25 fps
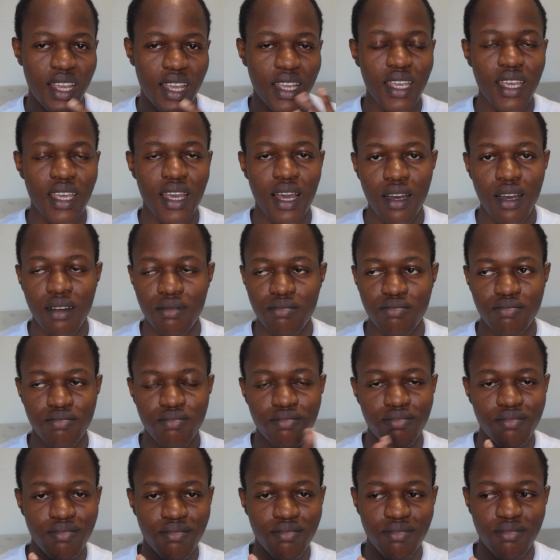Yeah,
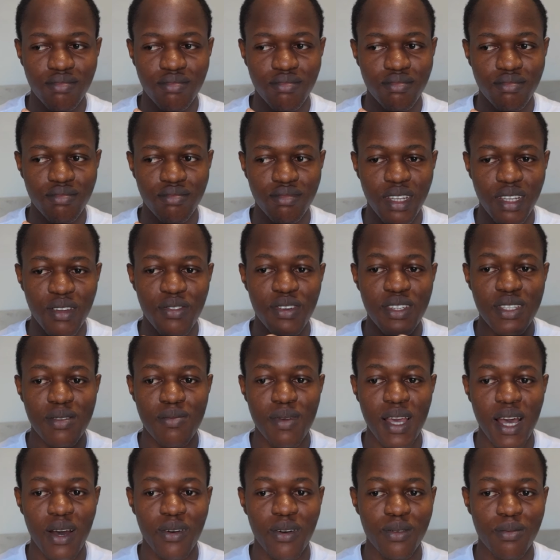if it's
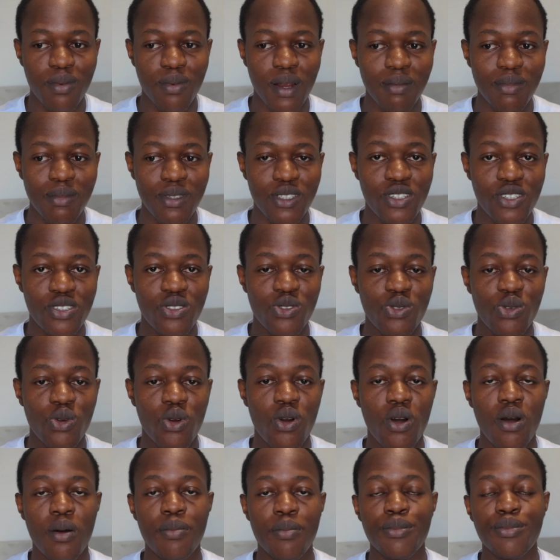me, I would probably just draw
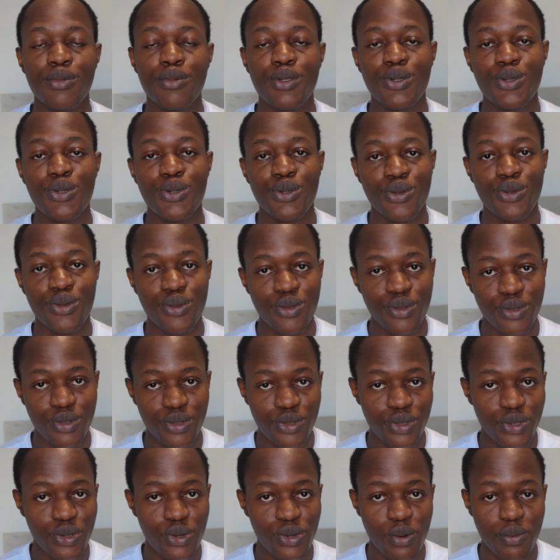up to
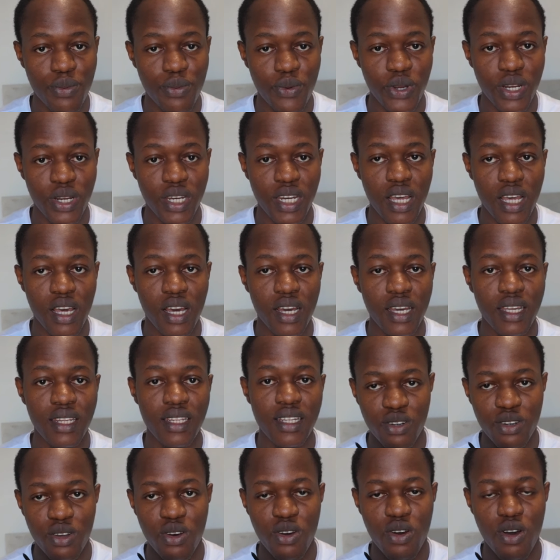0.9,
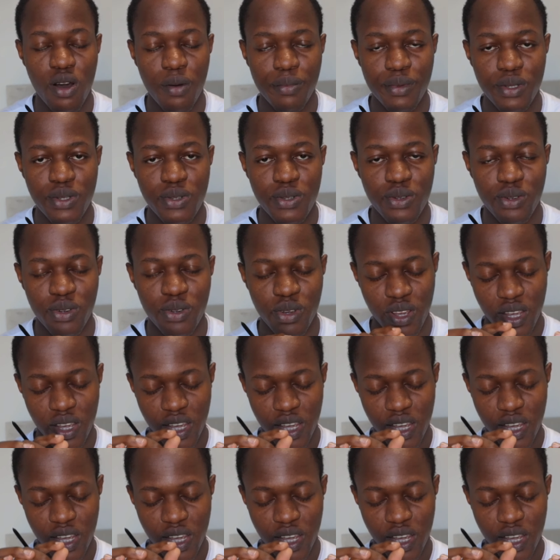not up to